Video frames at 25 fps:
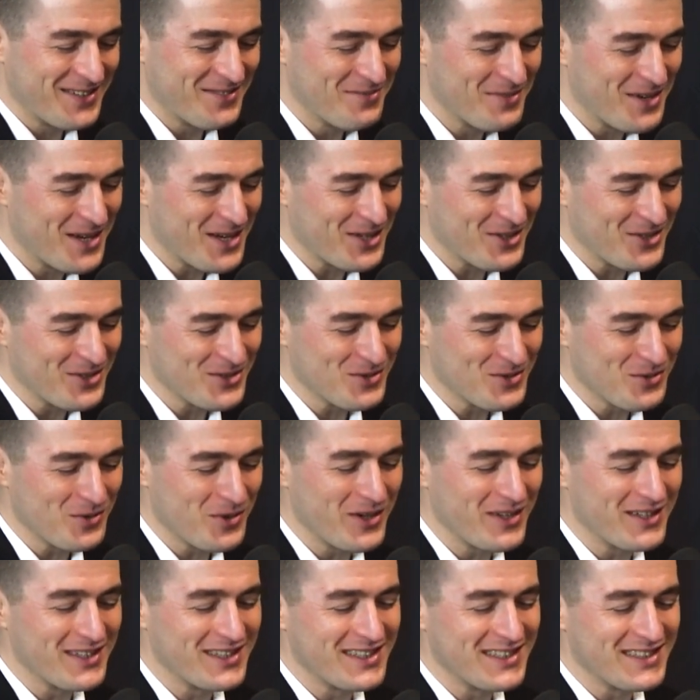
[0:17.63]
Michael's
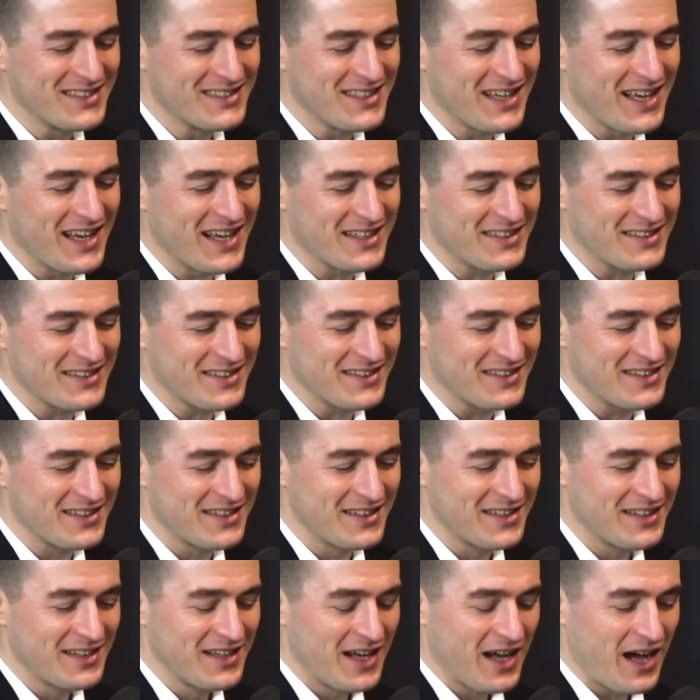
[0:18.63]
wearing the exact
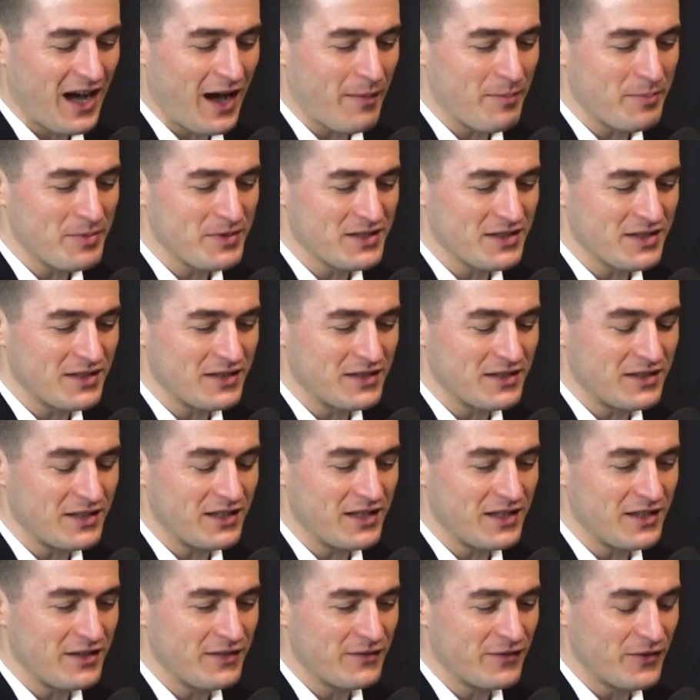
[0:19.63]
opposite, the
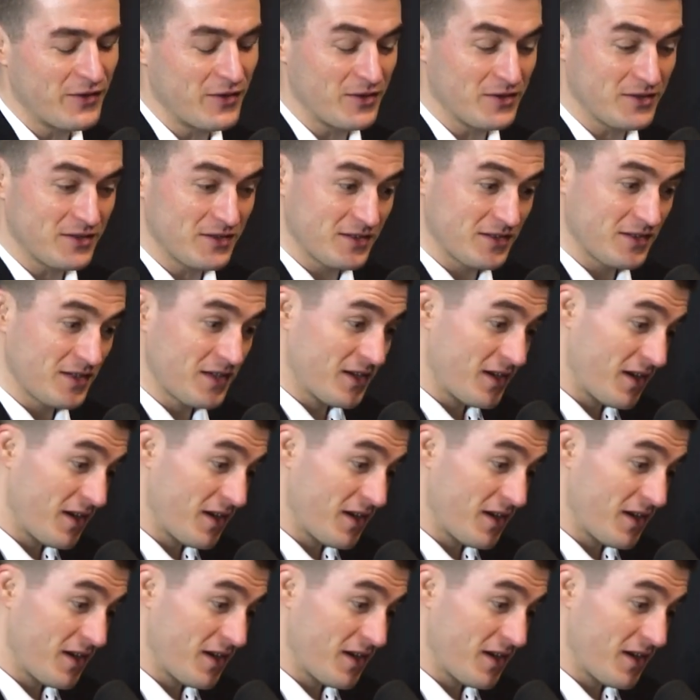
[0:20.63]
inverse